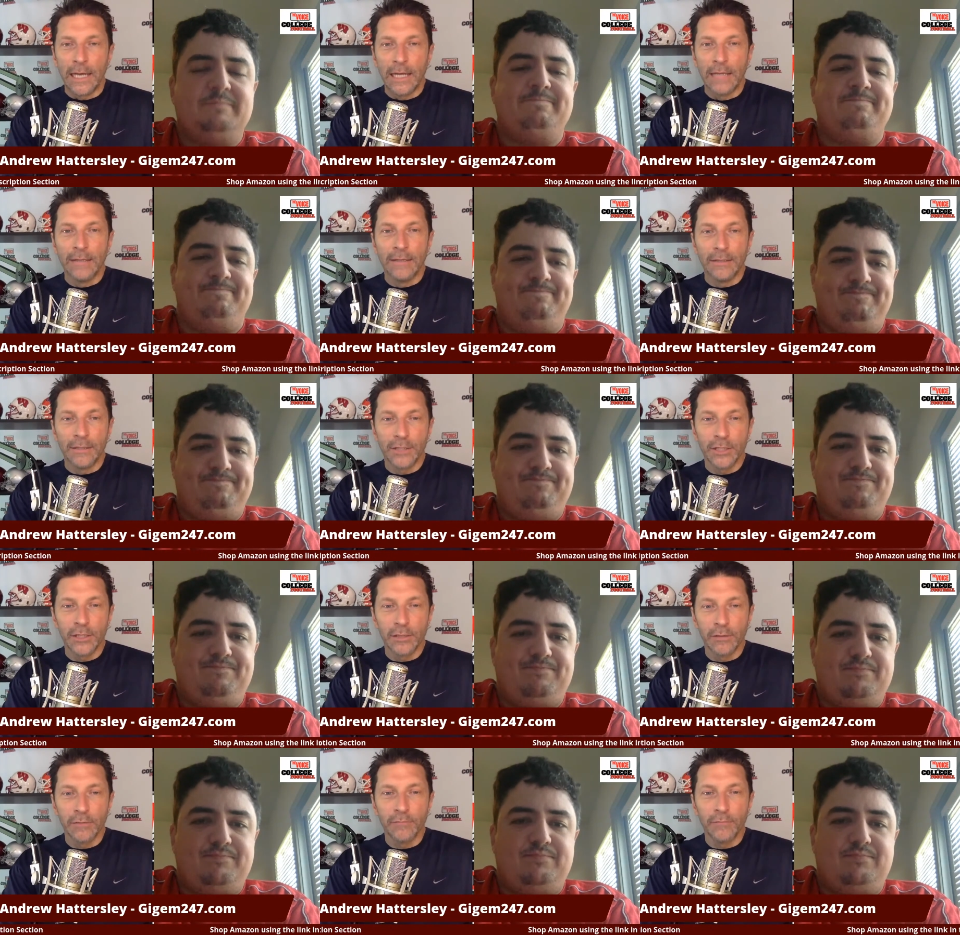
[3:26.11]
Speaker 1: and the
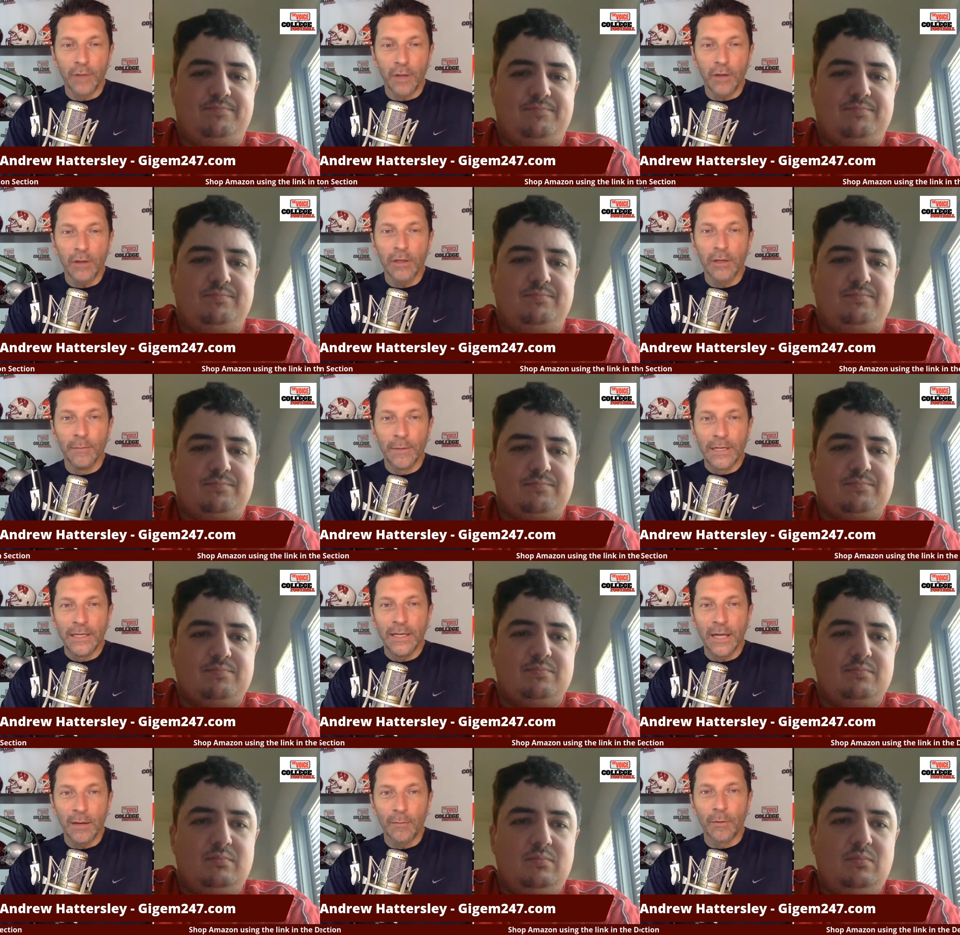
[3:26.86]
sheer volume
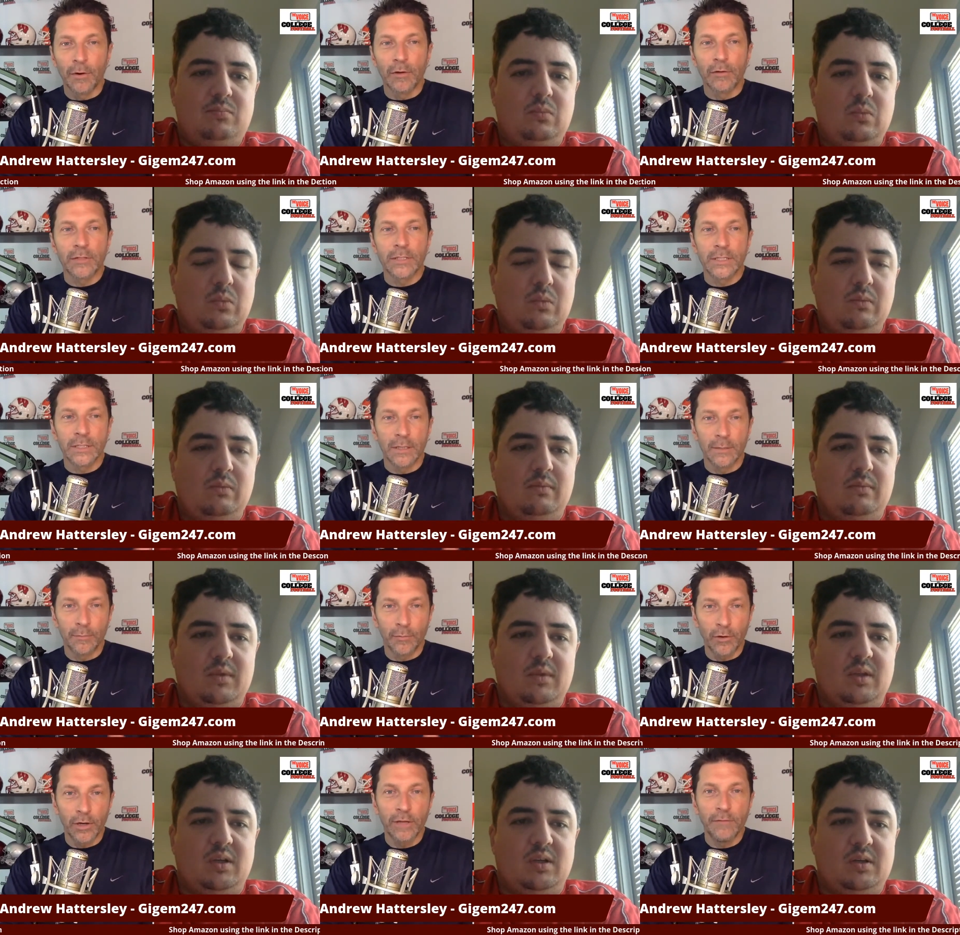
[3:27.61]
and numbers
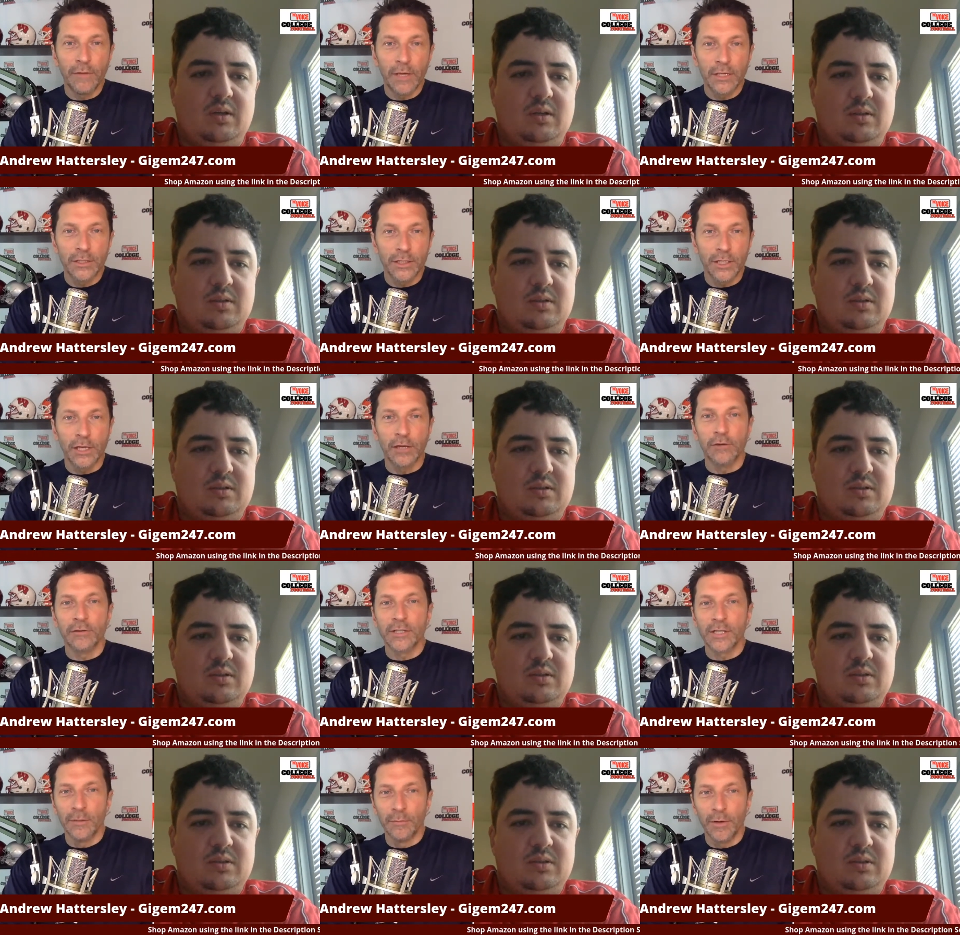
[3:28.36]
previous
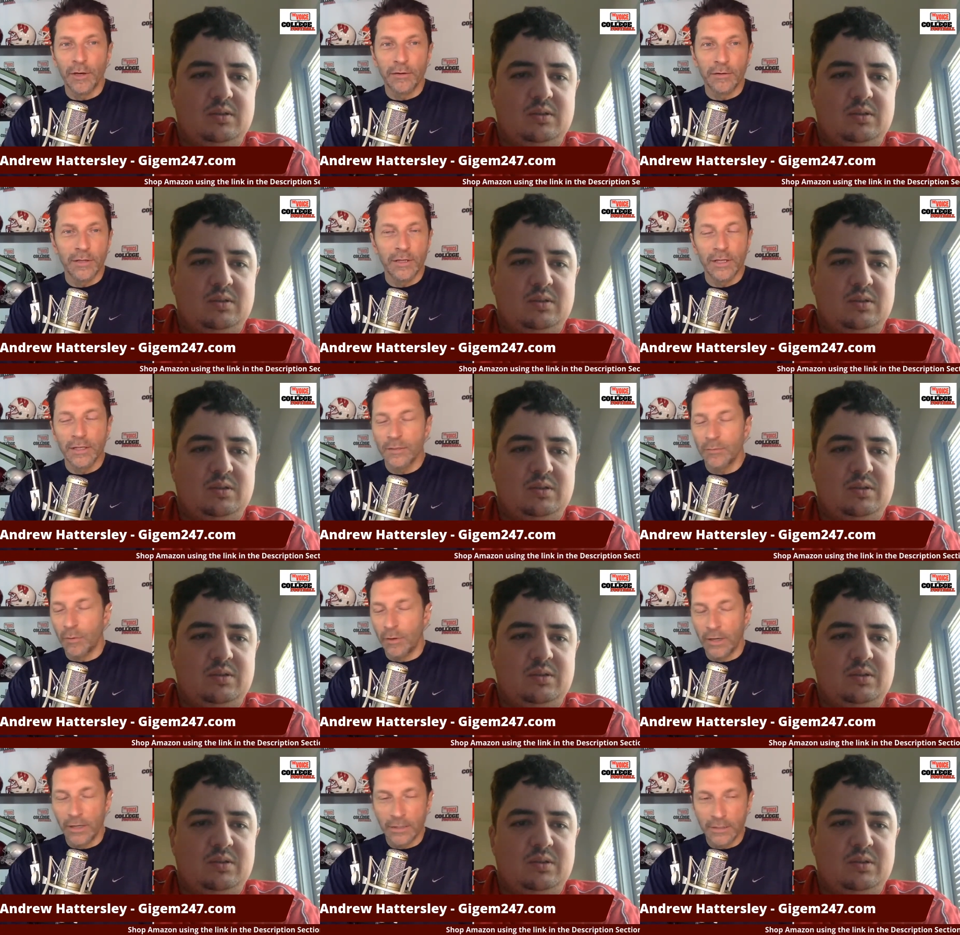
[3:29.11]
years compared to
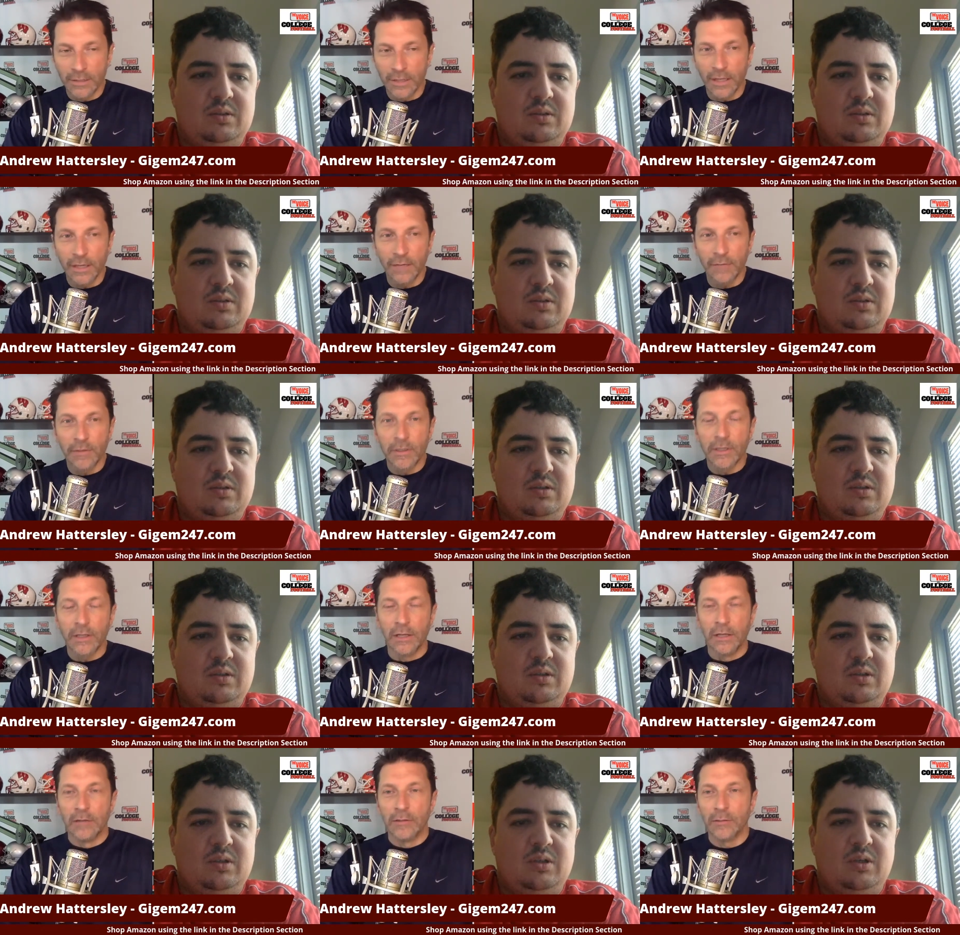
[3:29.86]
this one. It's not even
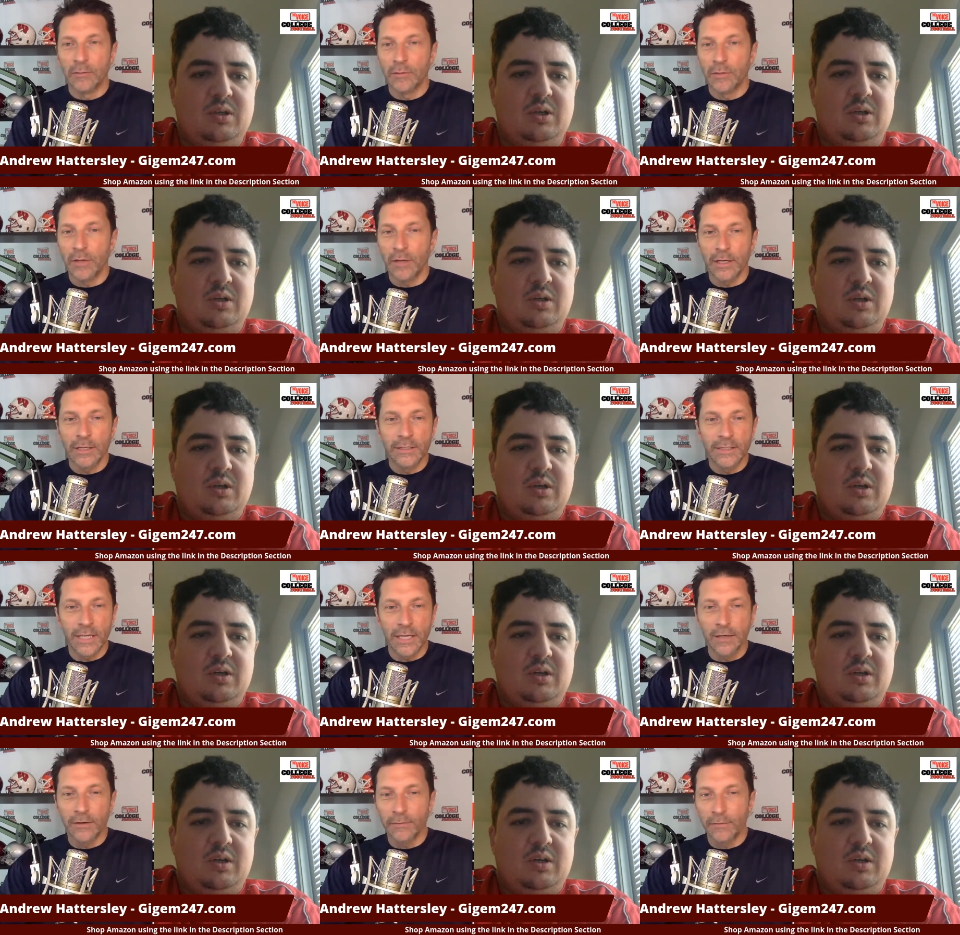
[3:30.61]
close. We're
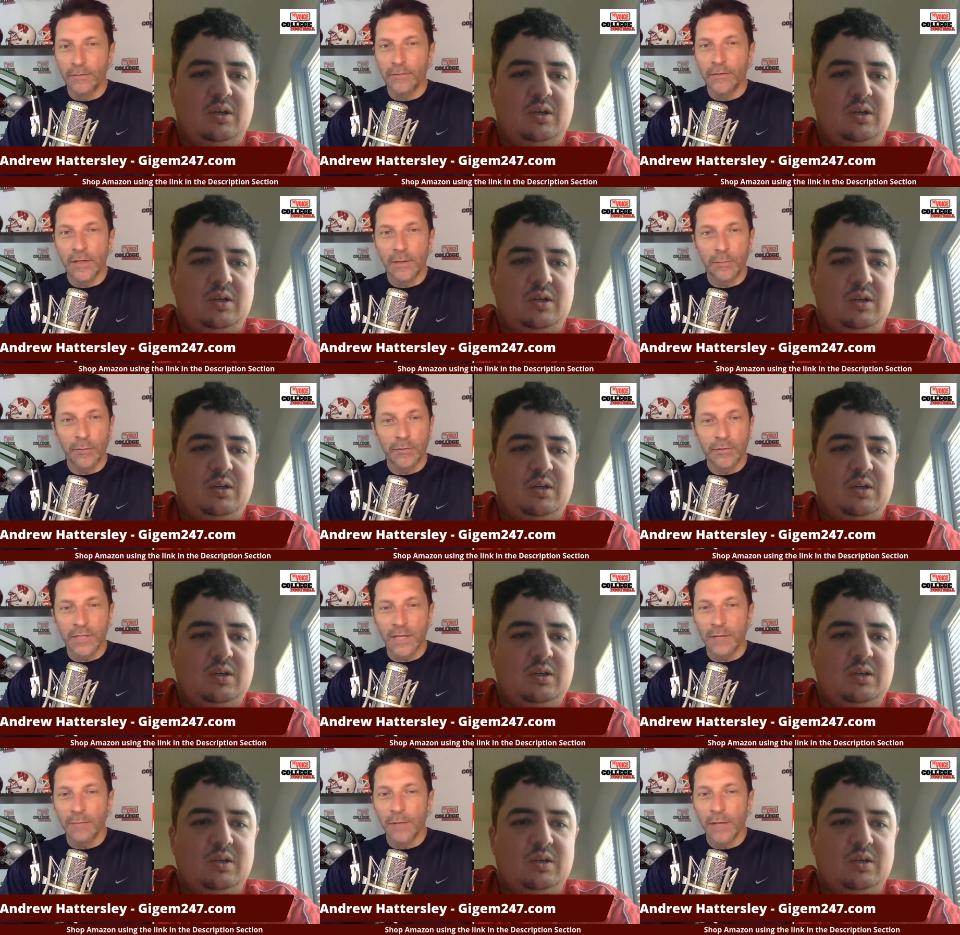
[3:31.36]
talking 10 or
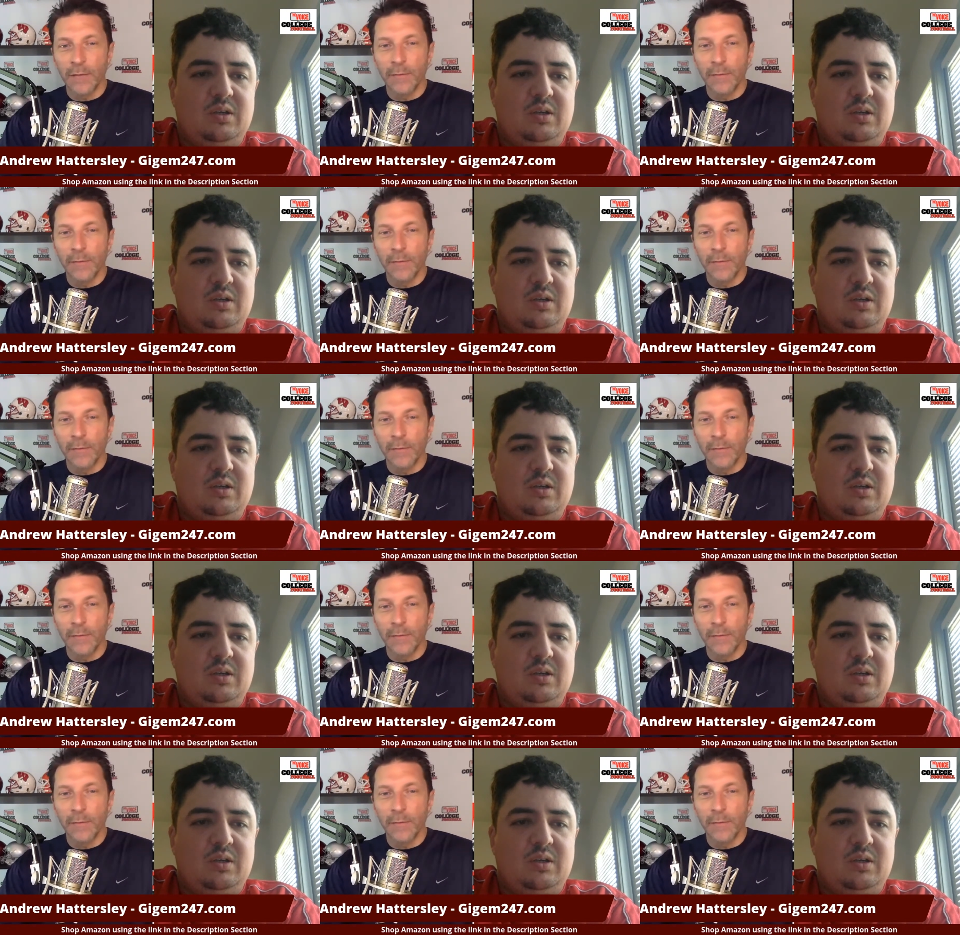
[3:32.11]
15%